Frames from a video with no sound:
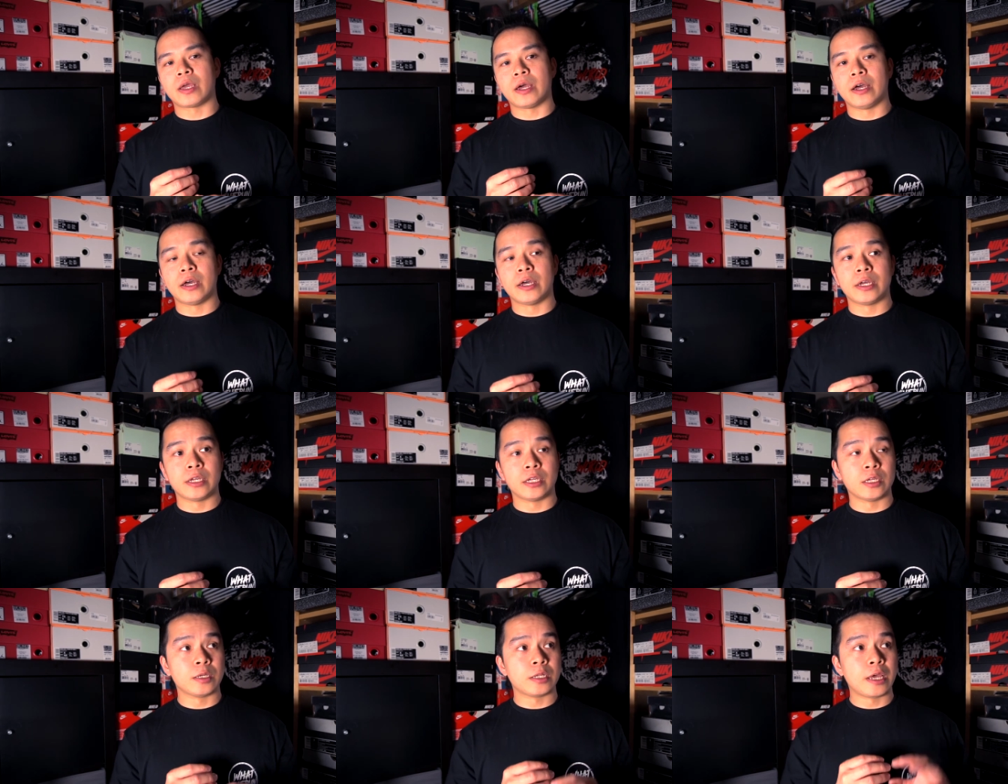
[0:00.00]

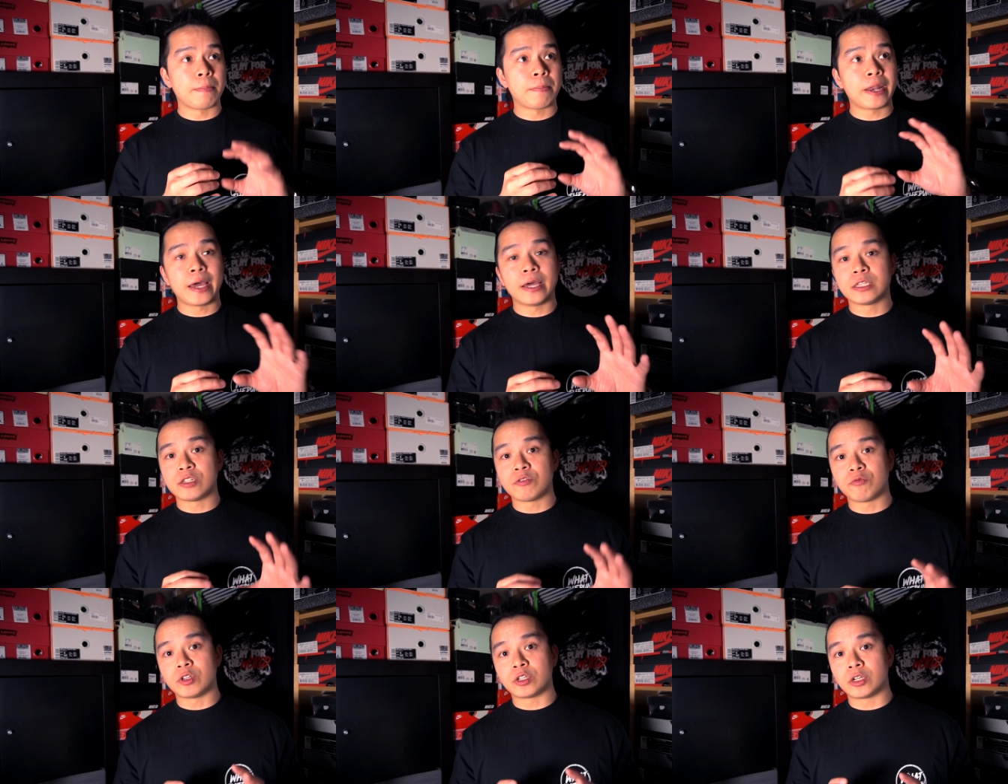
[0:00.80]
uh, their plans
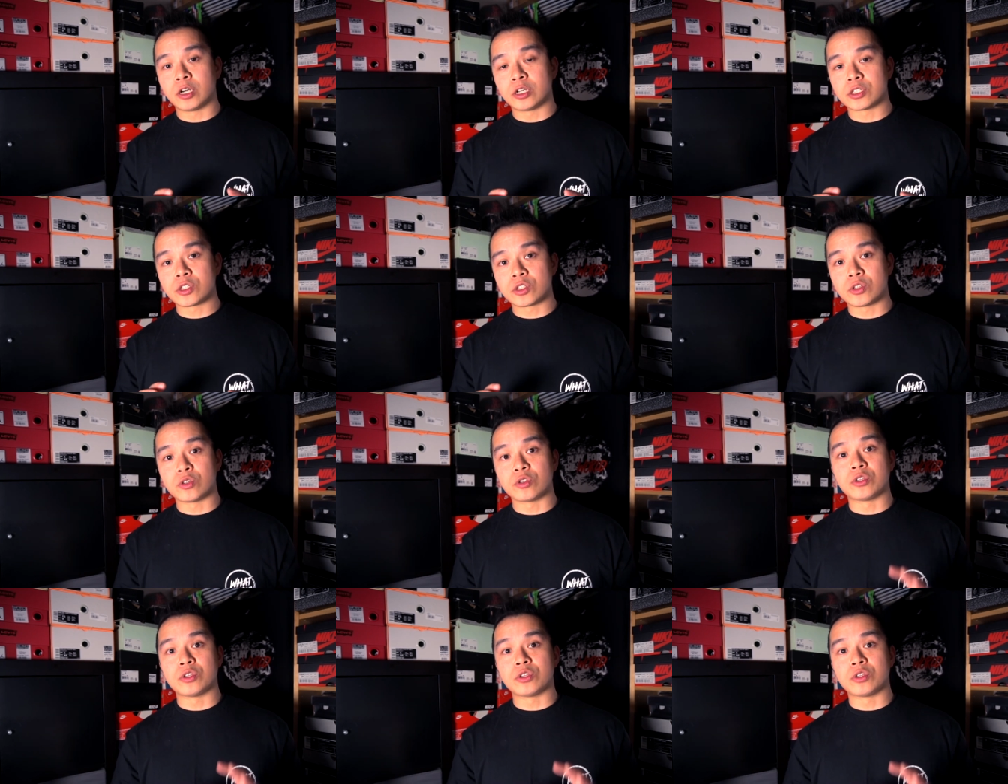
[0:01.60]
in regards to